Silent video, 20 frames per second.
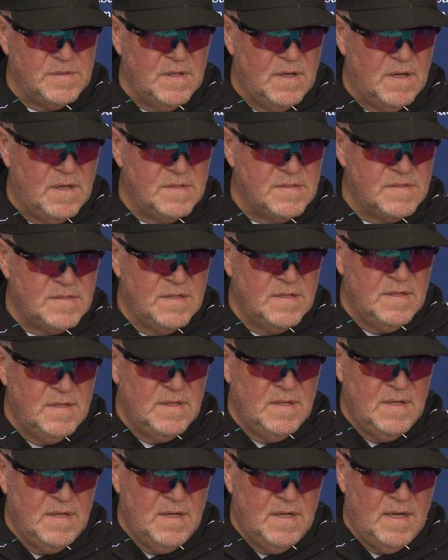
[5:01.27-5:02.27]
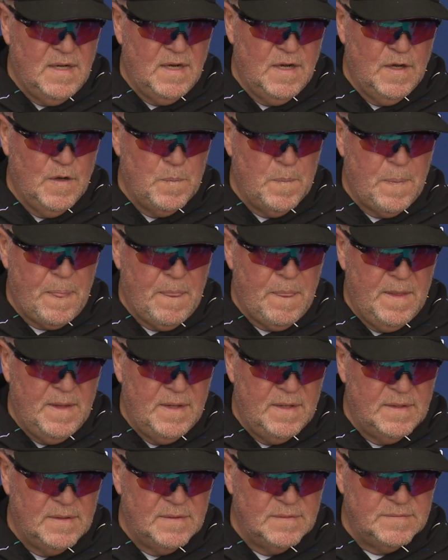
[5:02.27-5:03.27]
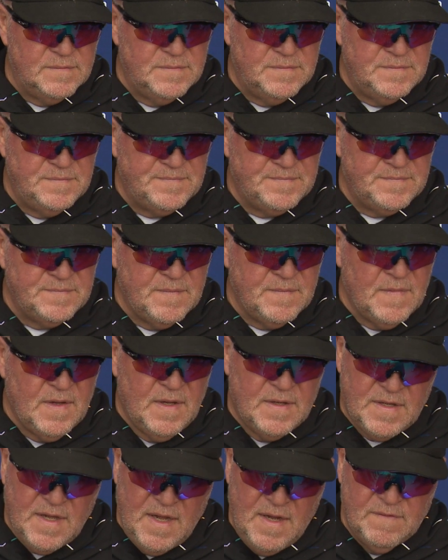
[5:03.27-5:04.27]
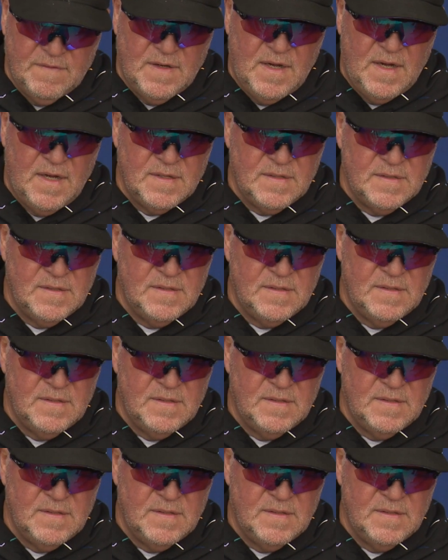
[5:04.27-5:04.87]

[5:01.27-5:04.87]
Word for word: yards. Um, uh, Kayvon,